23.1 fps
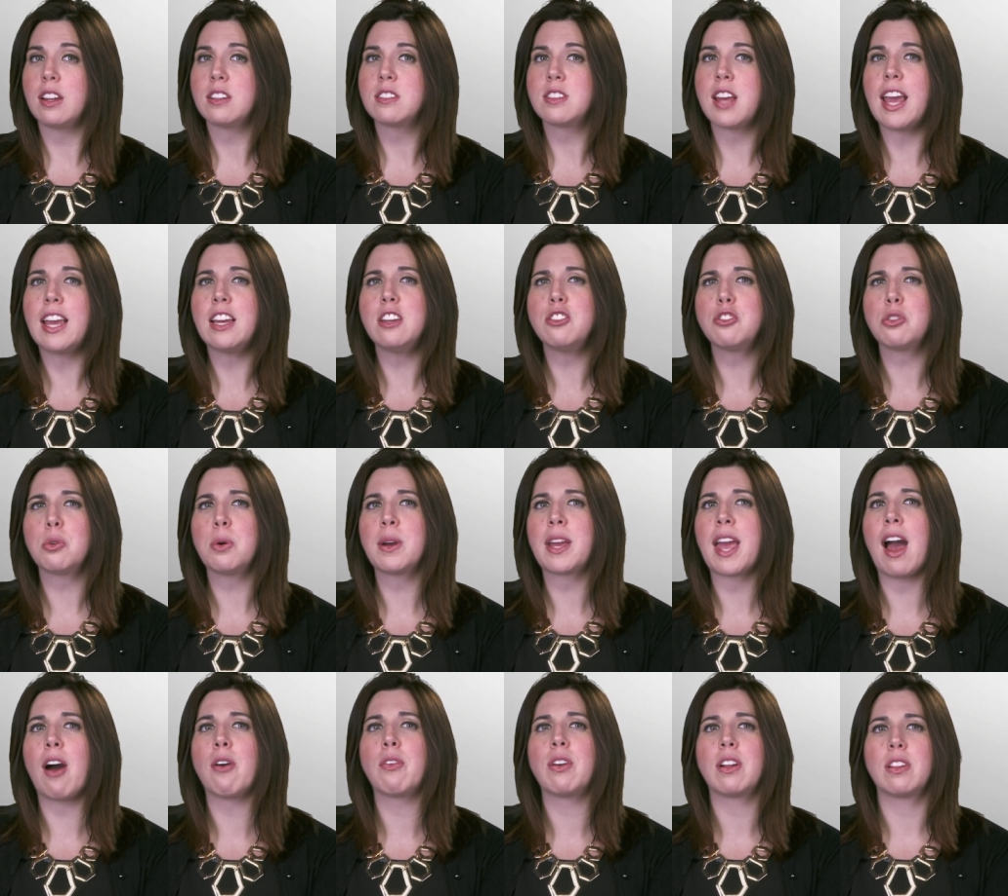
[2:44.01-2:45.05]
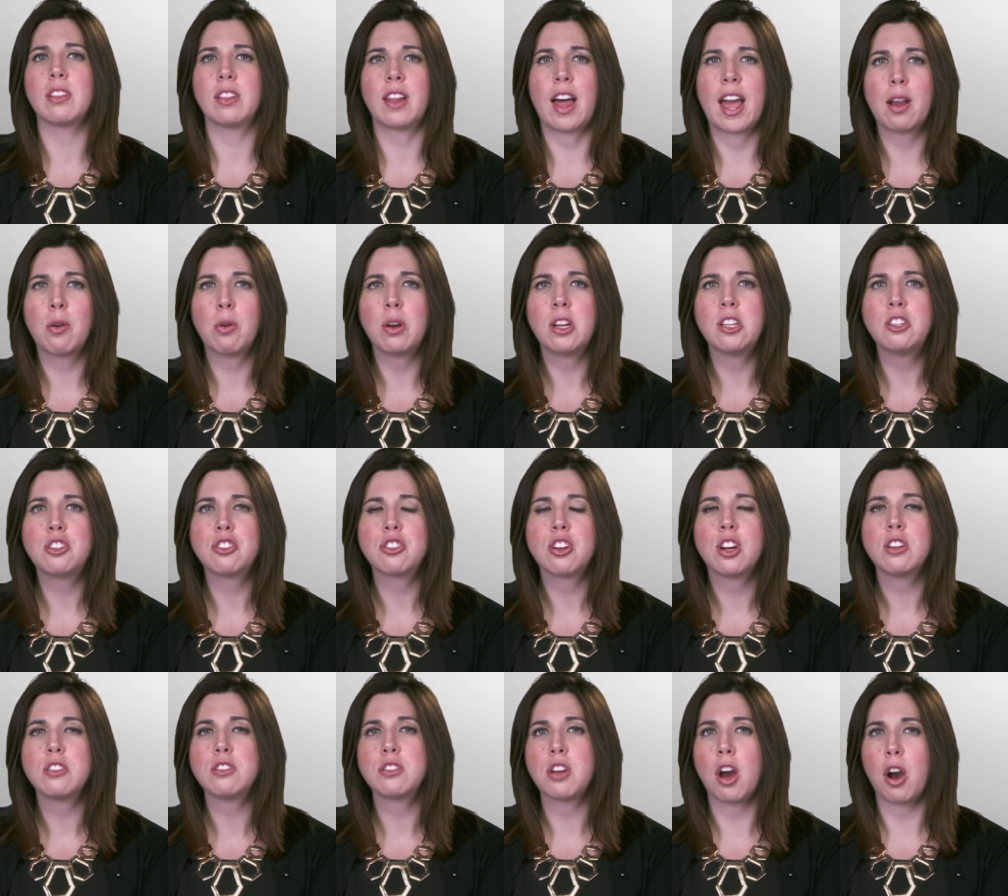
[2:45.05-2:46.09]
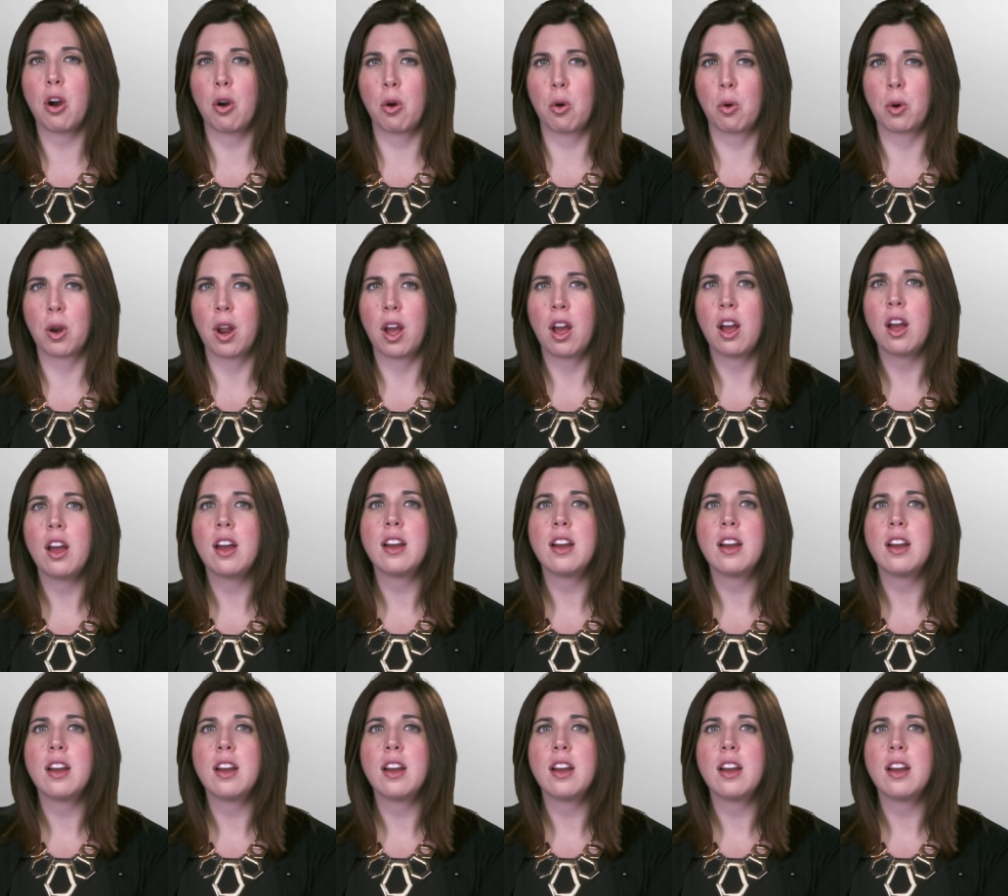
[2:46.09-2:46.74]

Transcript: Take into account language, tone,